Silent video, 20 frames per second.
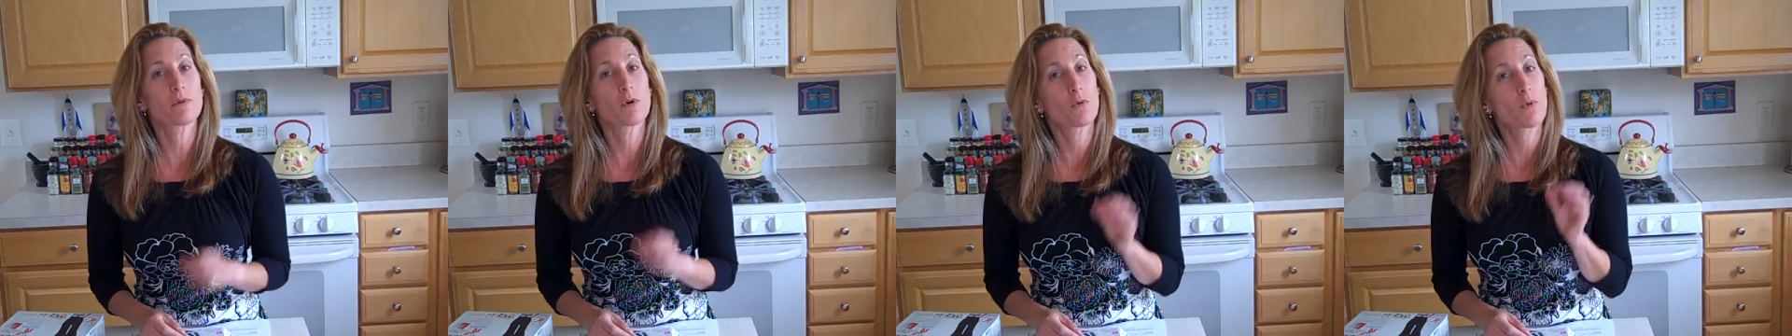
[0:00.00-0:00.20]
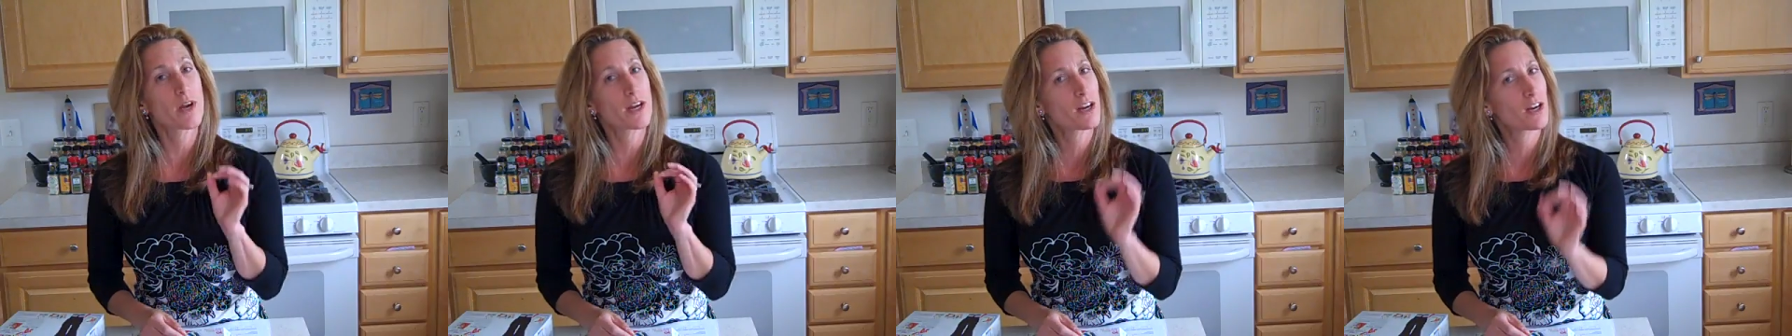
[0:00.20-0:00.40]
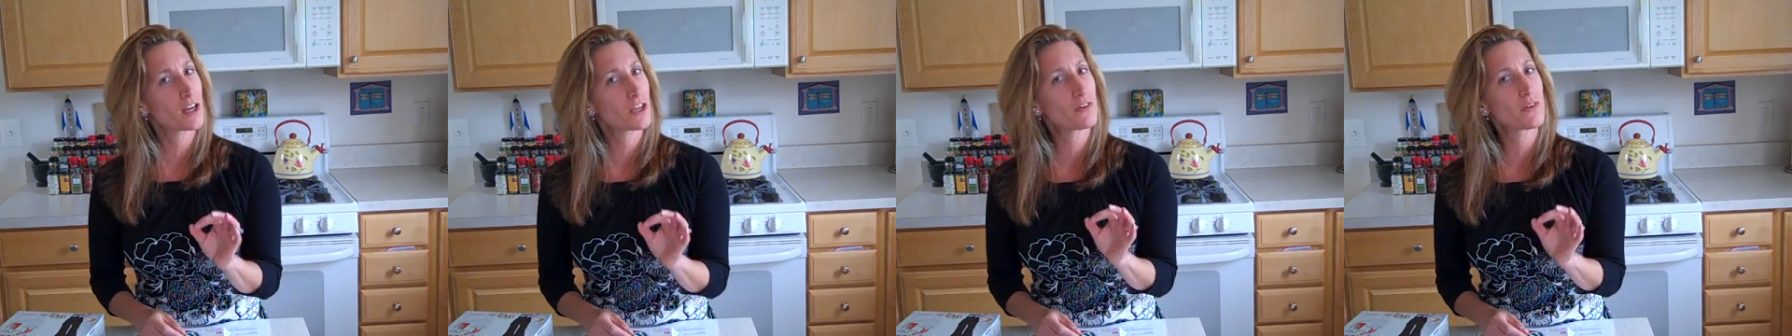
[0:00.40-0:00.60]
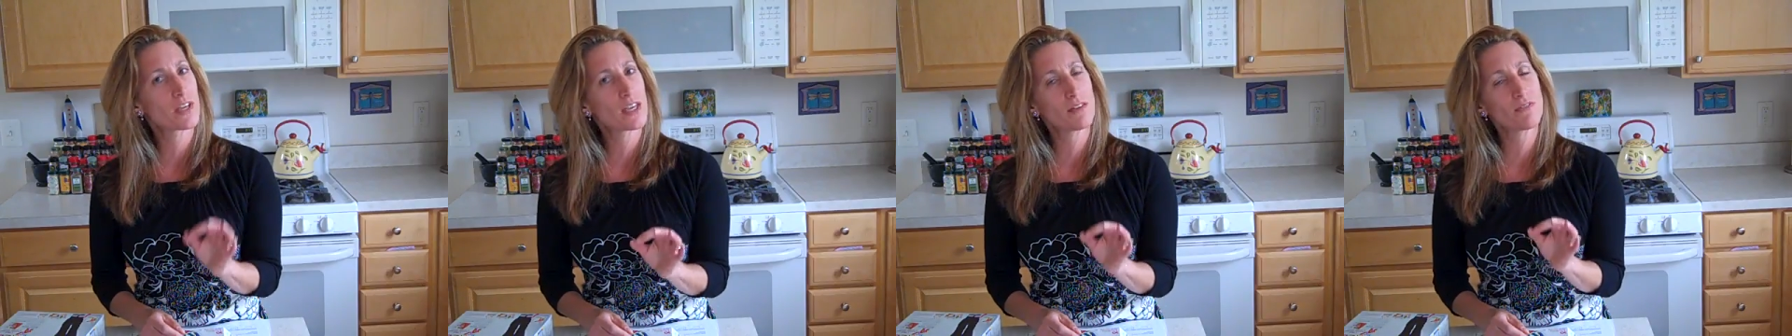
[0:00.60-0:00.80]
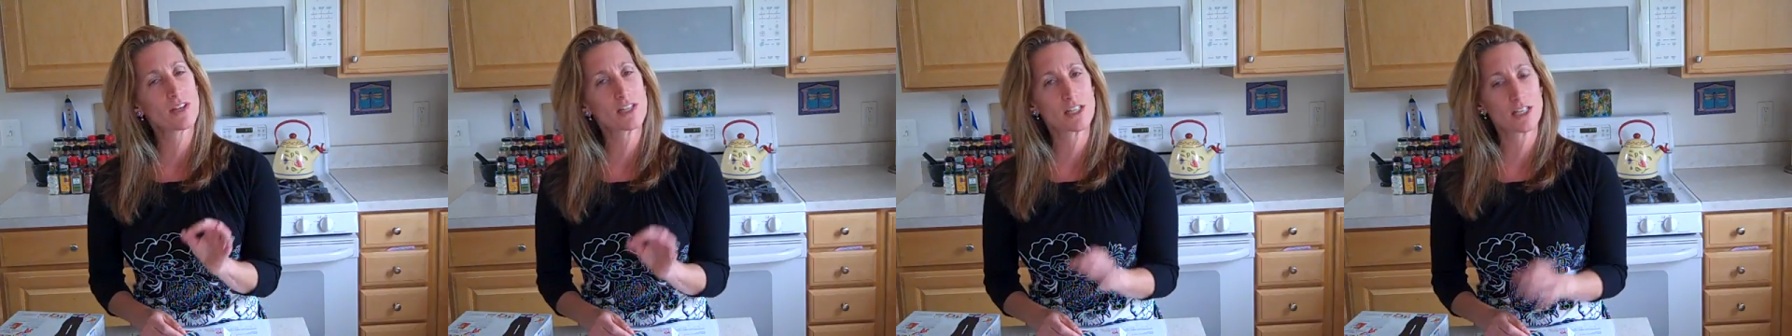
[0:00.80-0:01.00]
quicker you
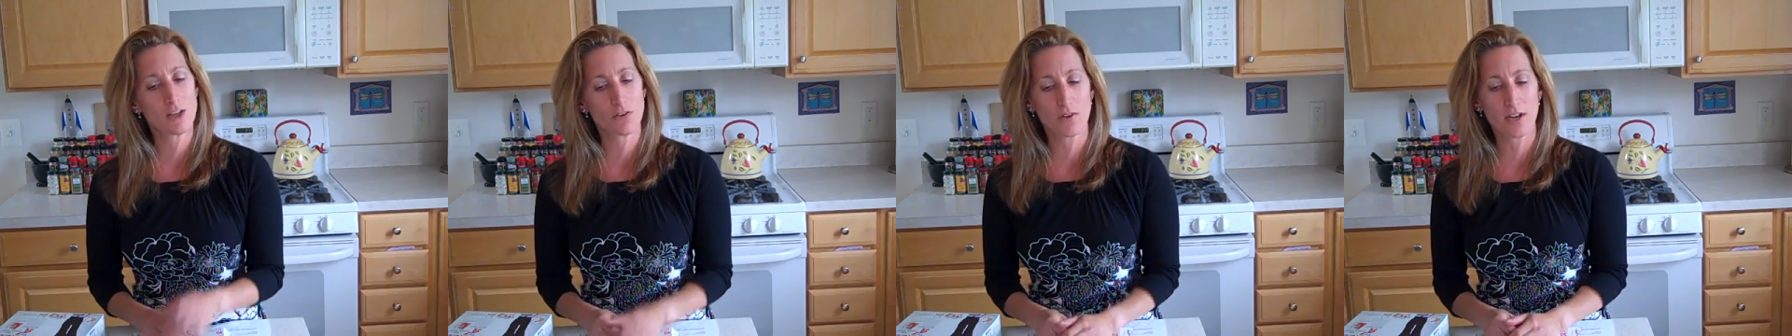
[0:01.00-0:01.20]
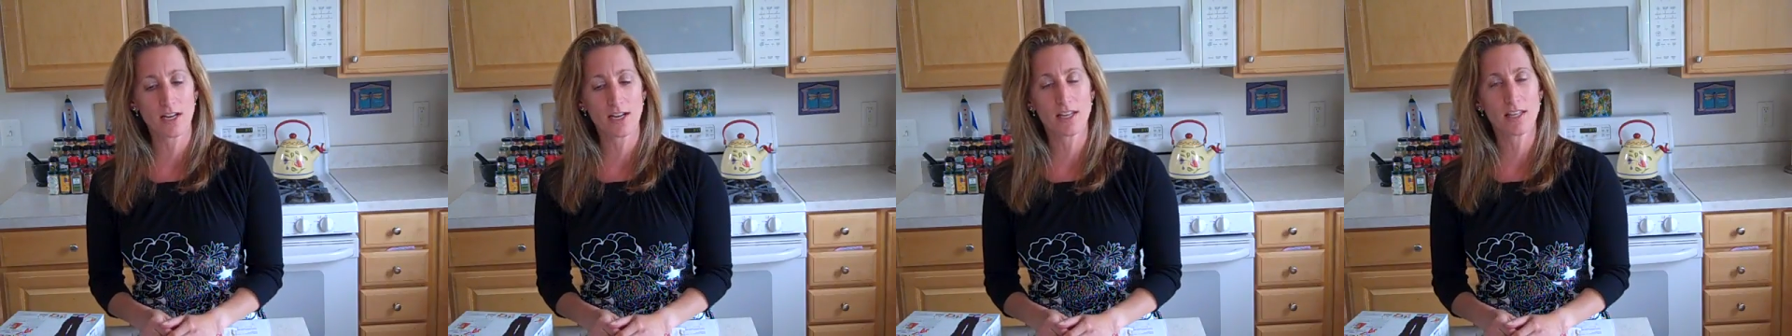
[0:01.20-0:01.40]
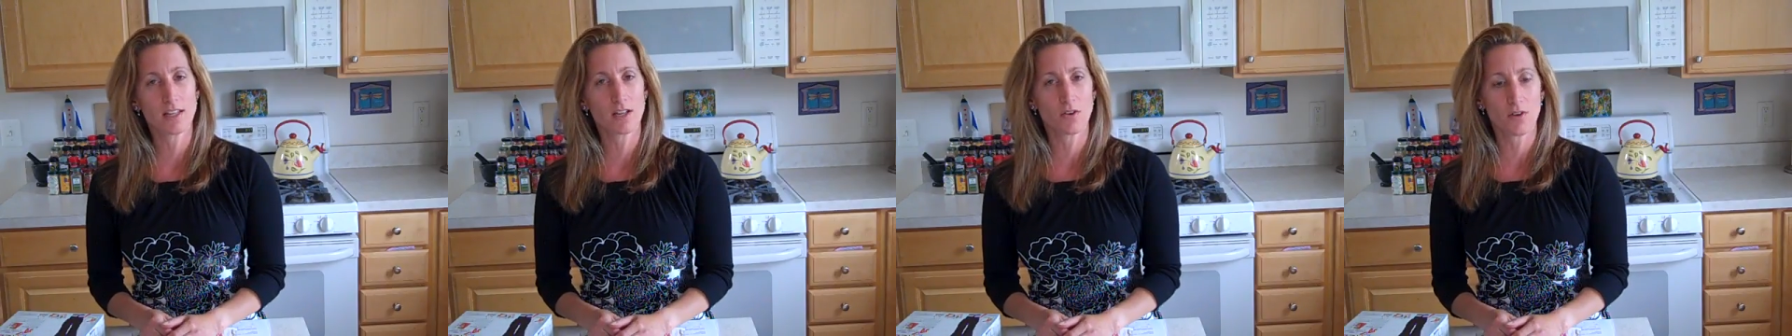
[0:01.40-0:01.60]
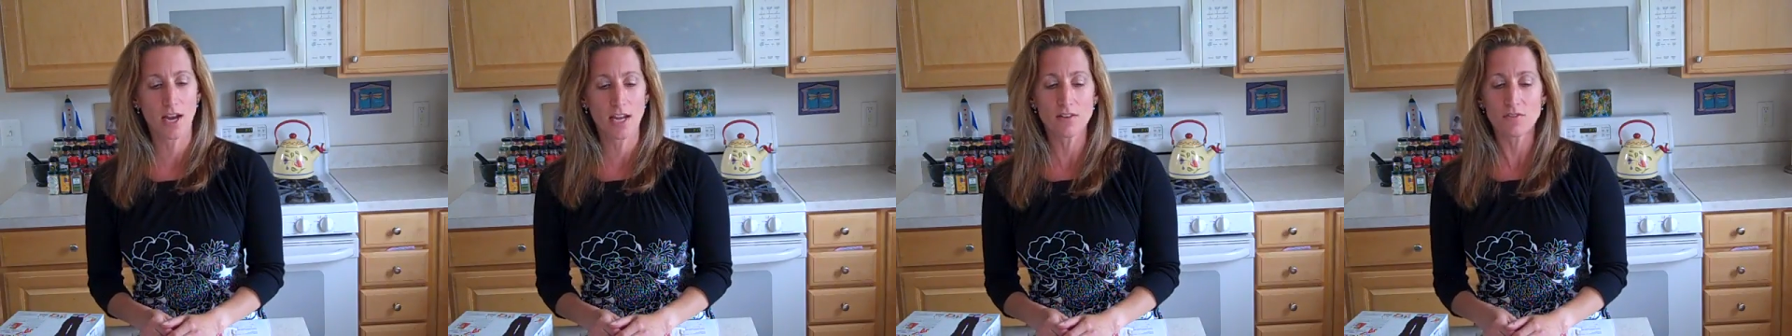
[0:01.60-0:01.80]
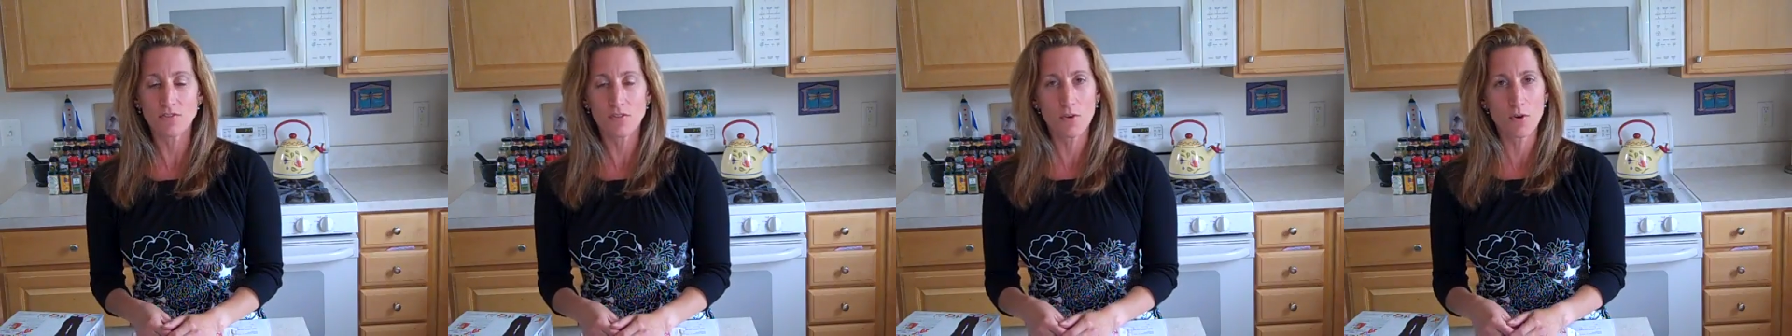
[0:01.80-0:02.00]
give it to it in the
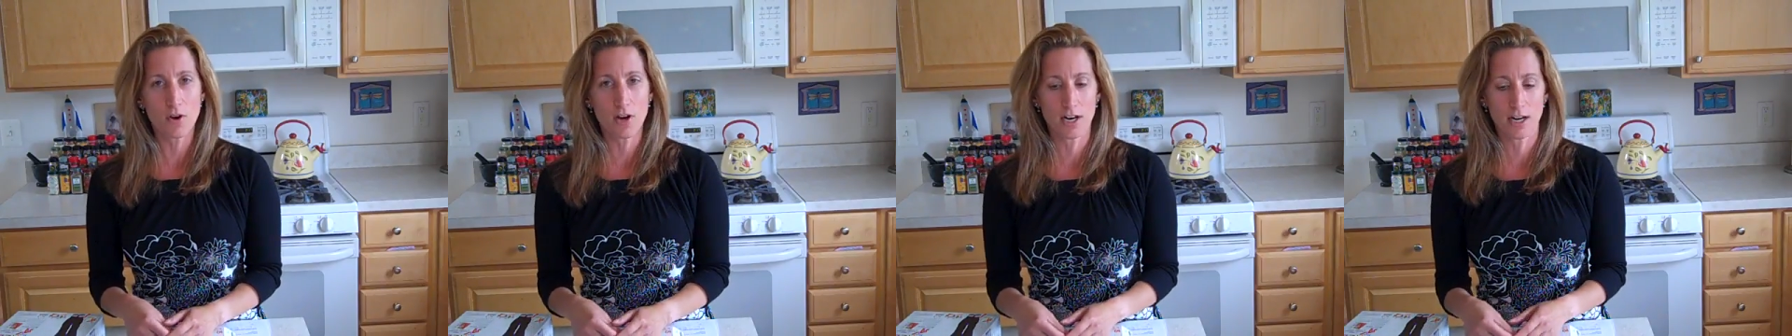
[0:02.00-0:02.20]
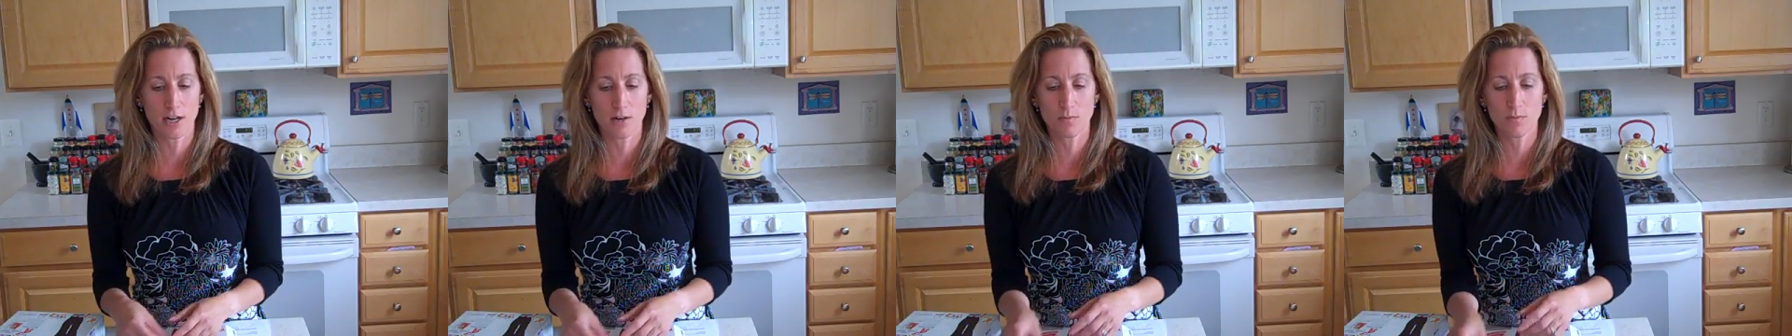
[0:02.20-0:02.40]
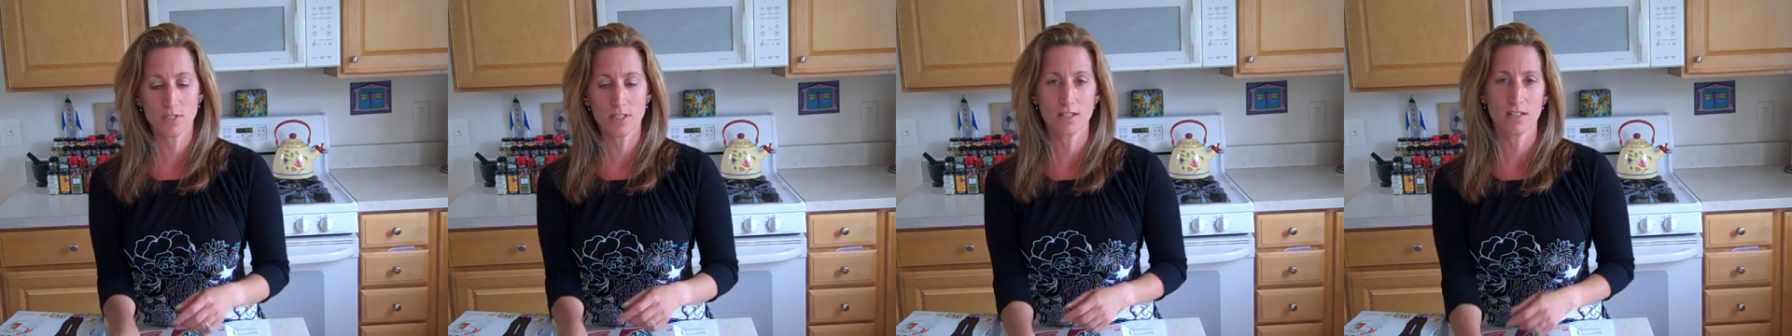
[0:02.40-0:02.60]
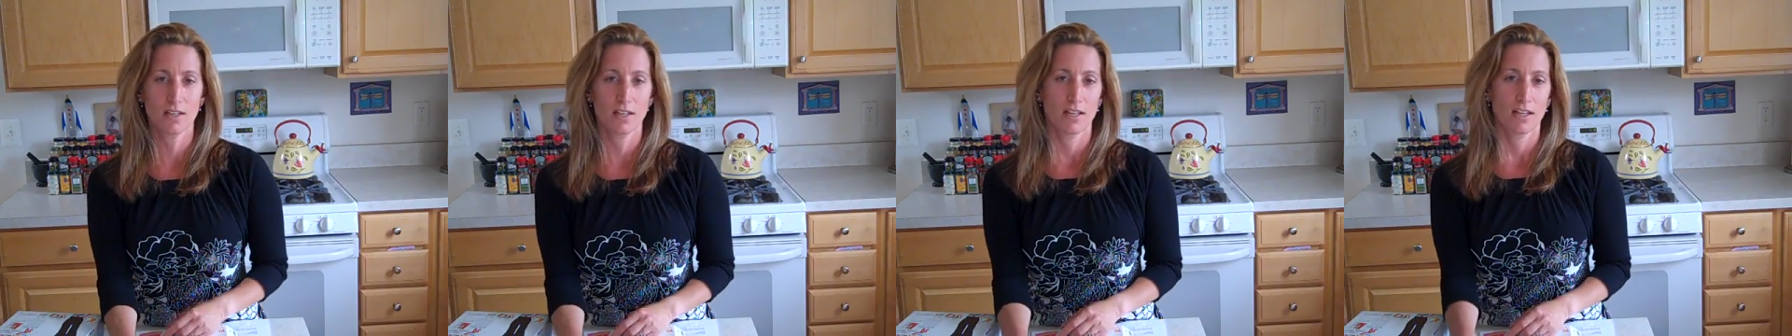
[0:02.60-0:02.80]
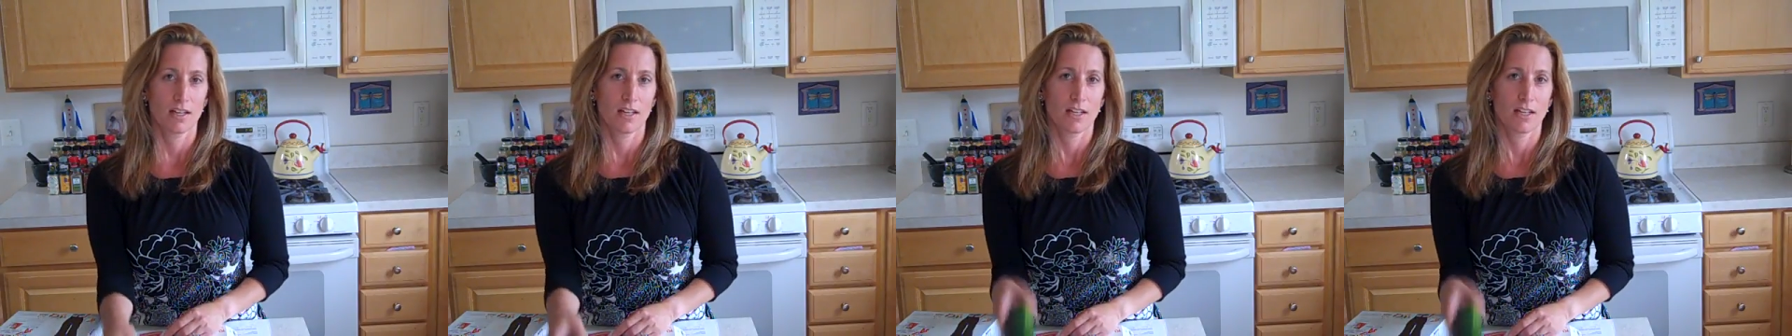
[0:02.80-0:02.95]
right forms,